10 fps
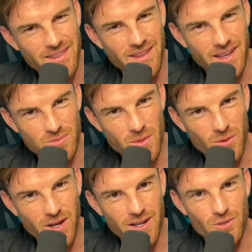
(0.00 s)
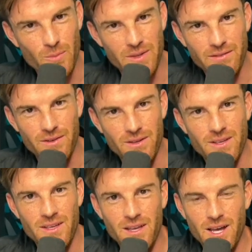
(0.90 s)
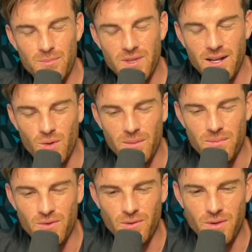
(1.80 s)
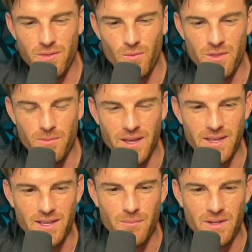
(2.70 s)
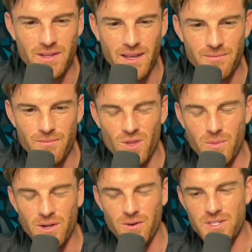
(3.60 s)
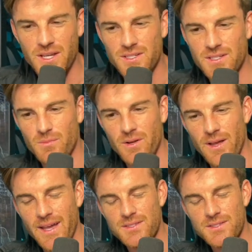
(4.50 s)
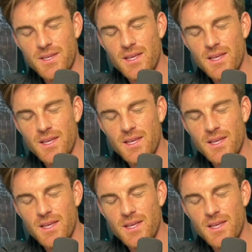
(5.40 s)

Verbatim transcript: I guess people got a little bit of a update on what I'm doing with, with my company, uh, with Mineral Exchange and Mineral X.